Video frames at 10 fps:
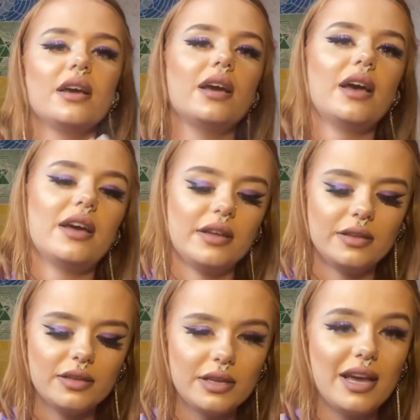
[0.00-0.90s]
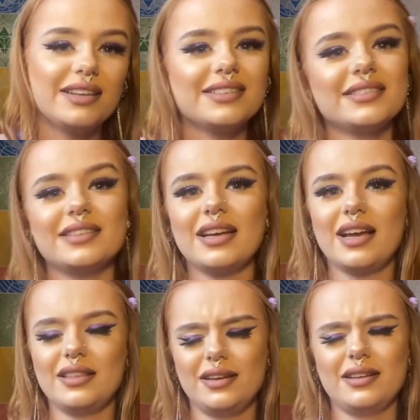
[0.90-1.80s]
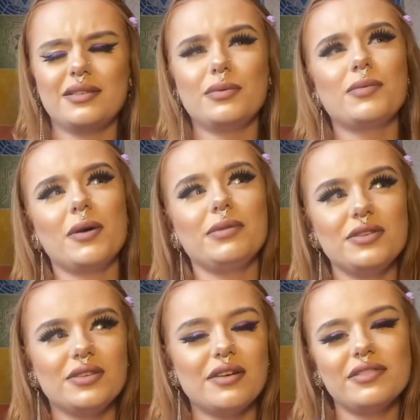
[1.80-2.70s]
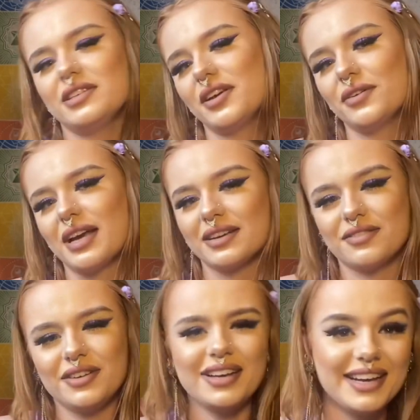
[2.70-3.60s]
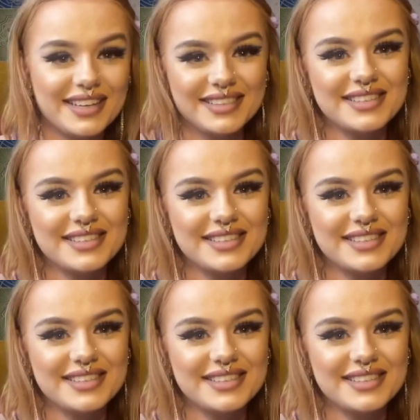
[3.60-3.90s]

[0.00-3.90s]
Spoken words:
And yeah, I think we'll probably do that video next for you guys.